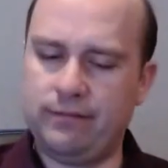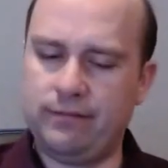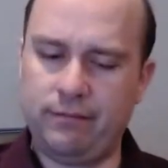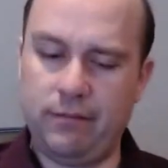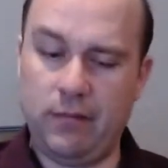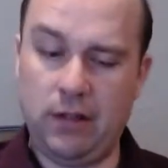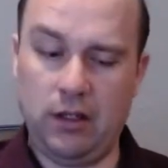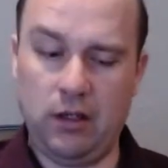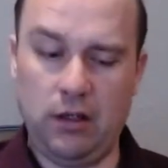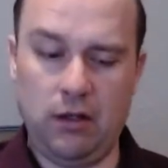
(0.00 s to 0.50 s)

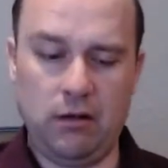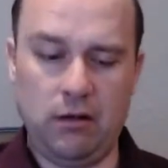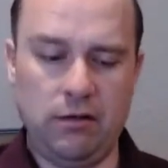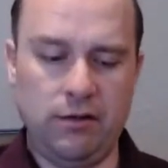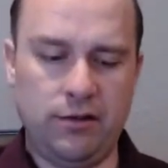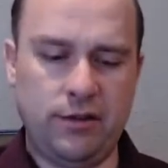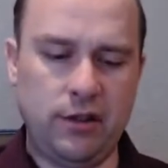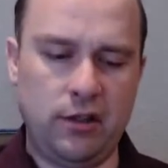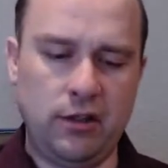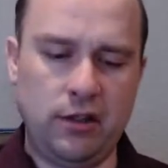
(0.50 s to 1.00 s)
meh,
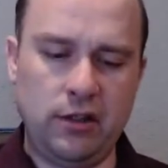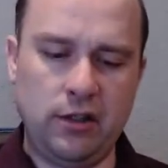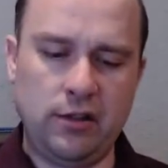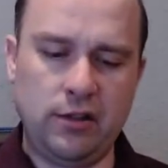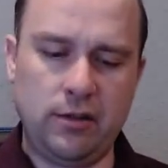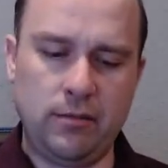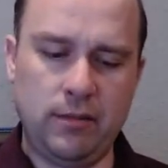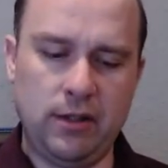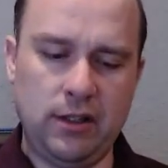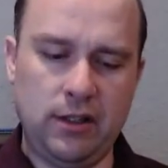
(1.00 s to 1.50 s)

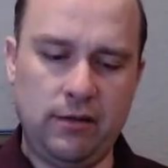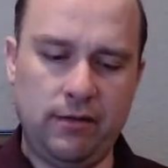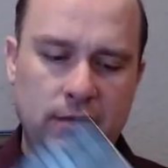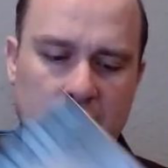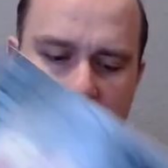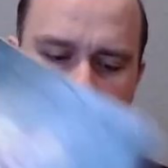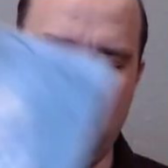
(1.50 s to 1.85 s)
series to me.